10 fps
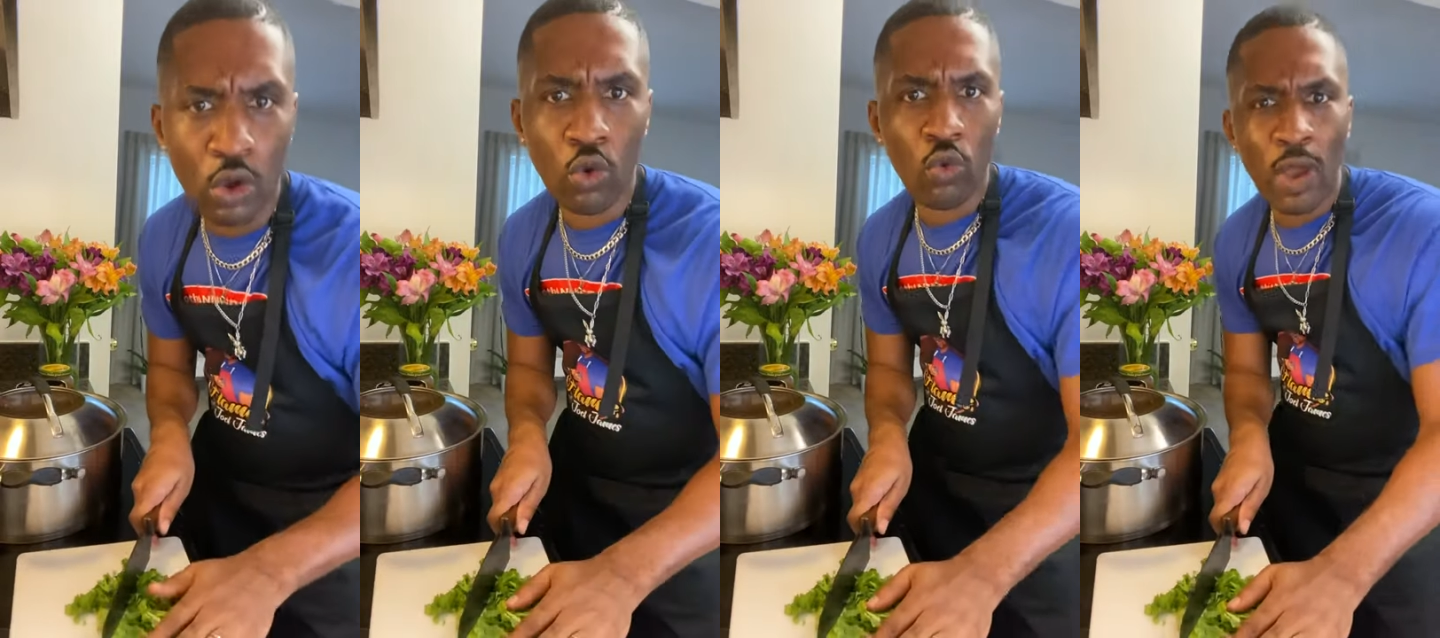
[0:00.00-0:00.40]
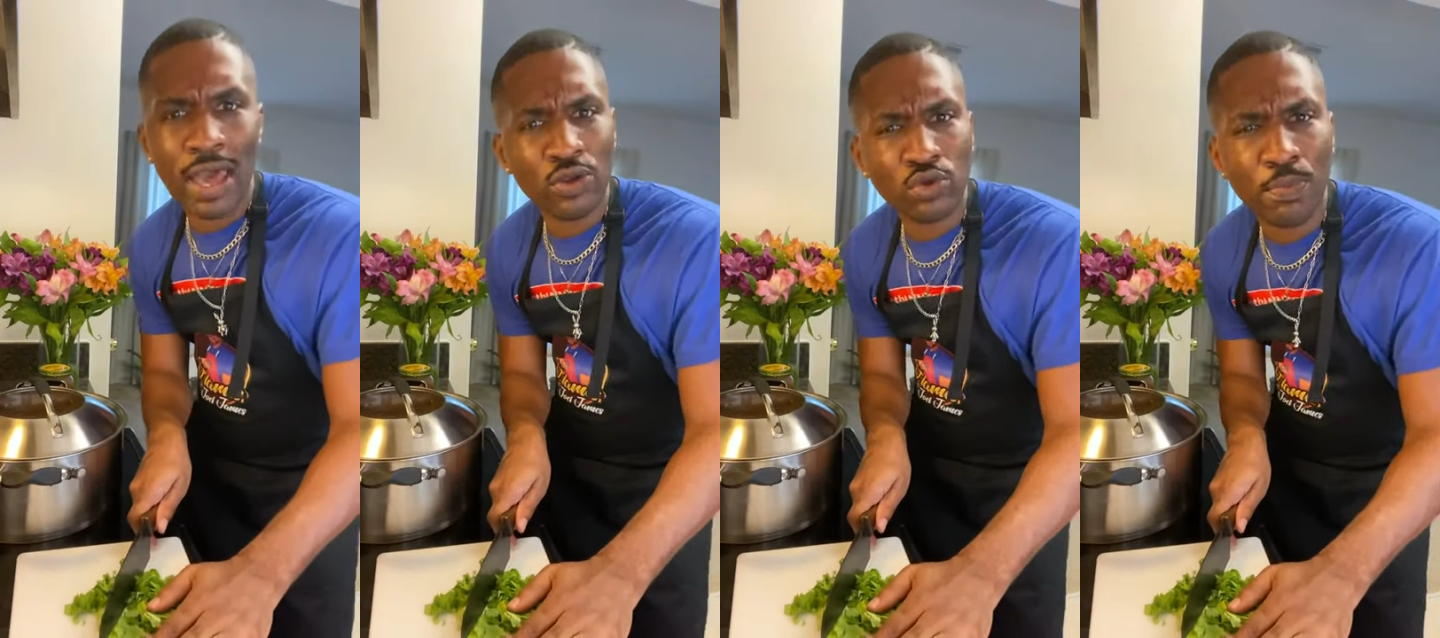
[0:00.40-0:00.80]

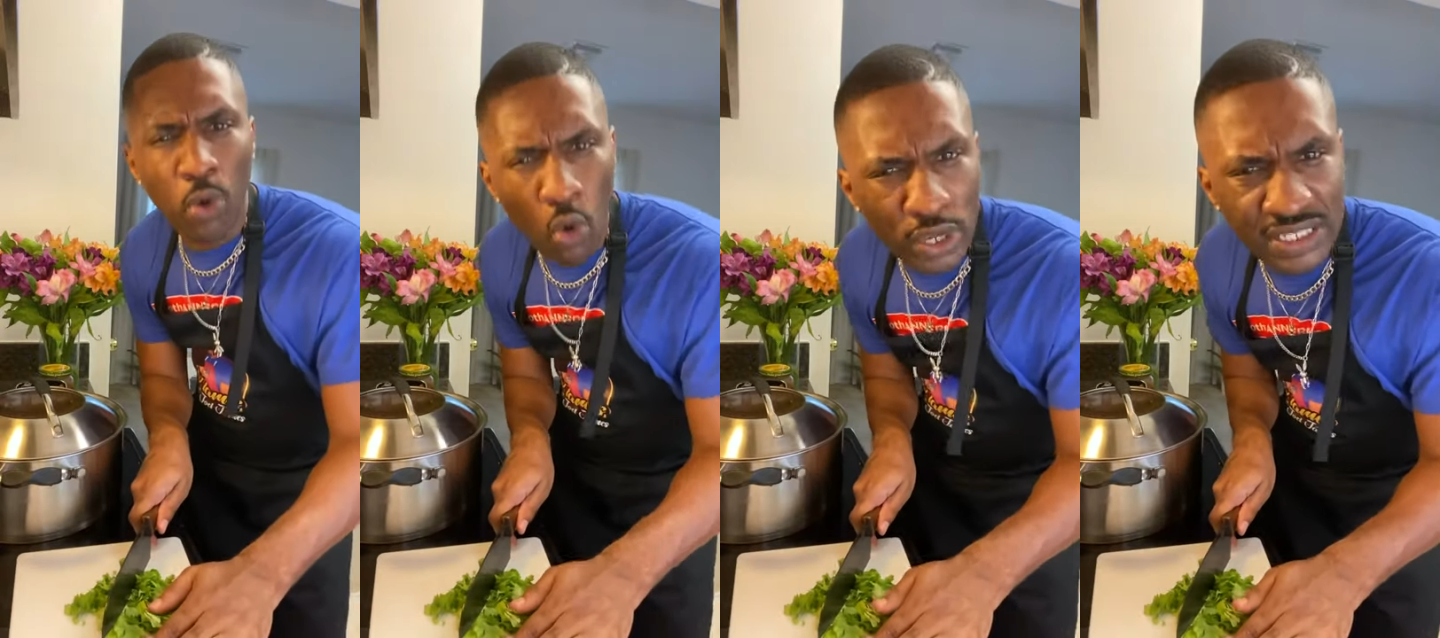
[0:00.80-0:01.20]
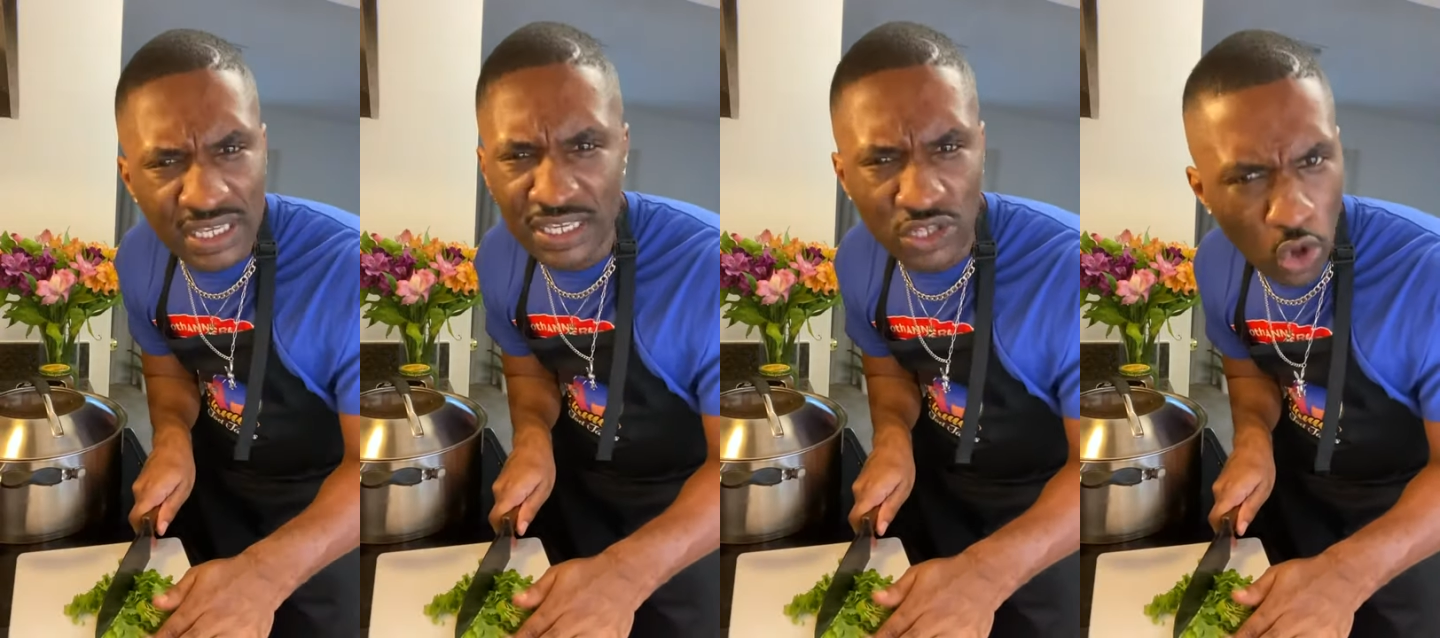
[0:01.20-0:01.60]
Ronald poisoned
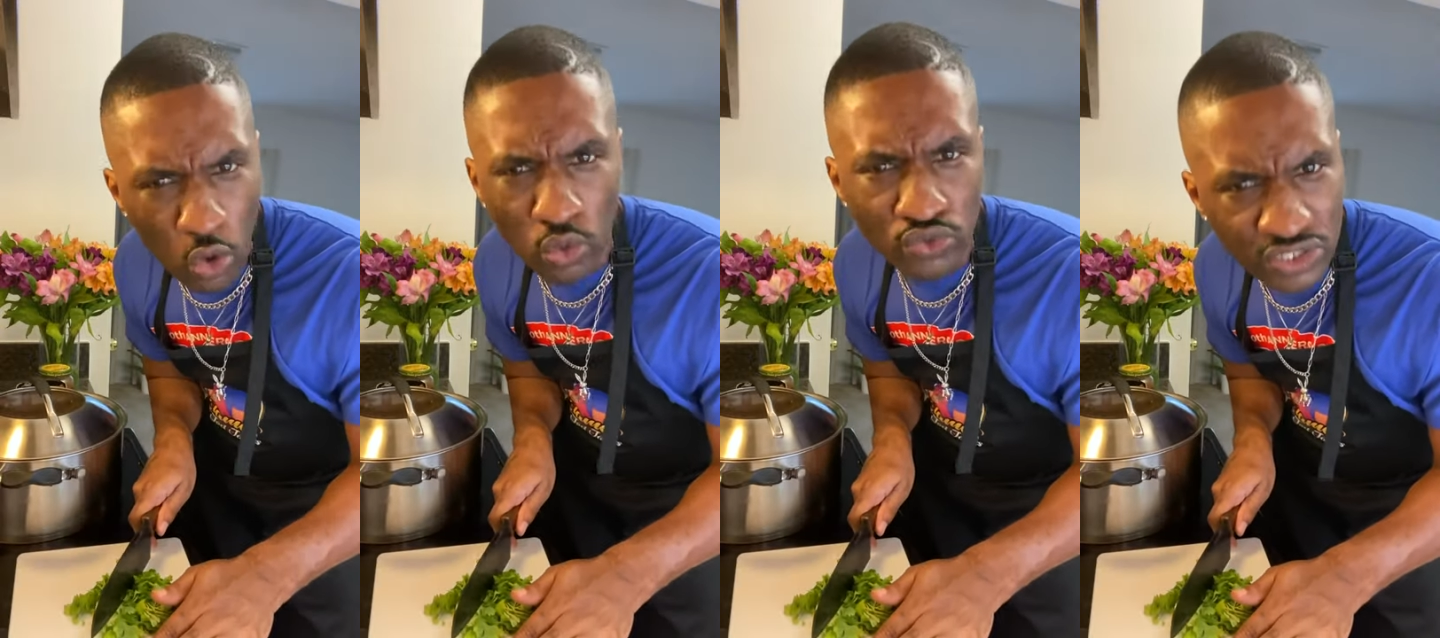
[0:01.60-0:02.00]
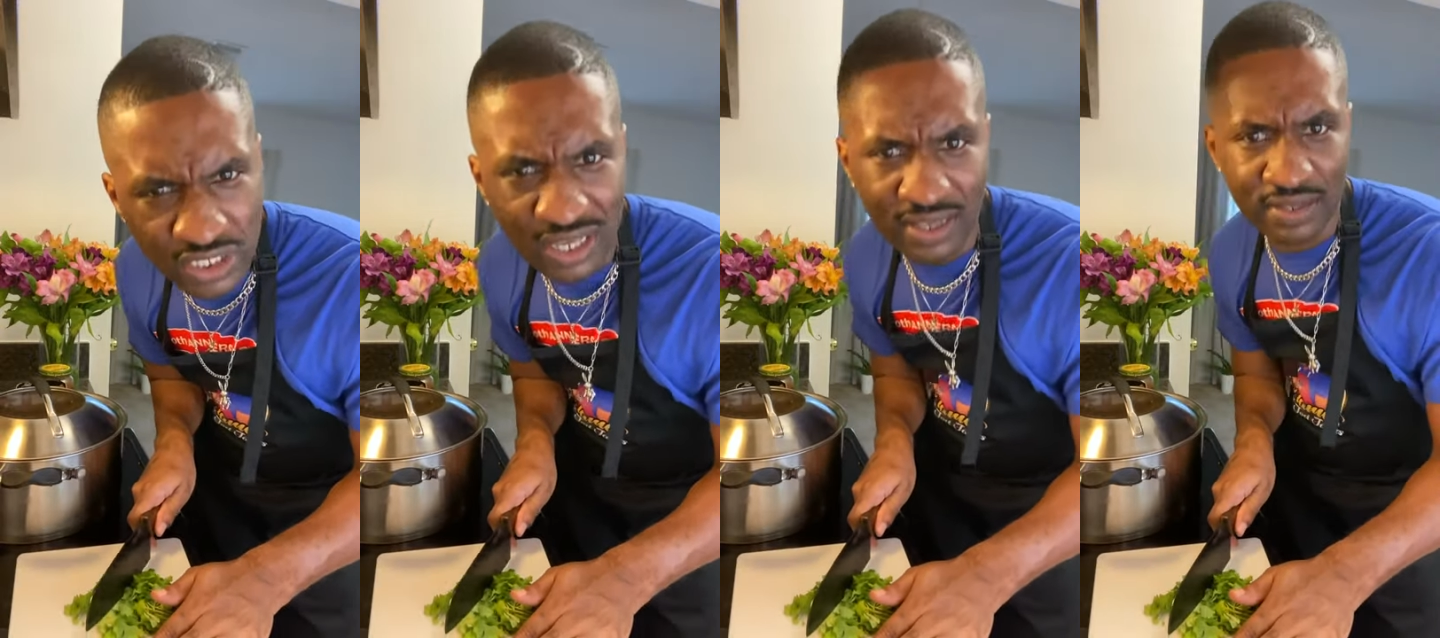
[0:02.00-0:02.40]
his own son.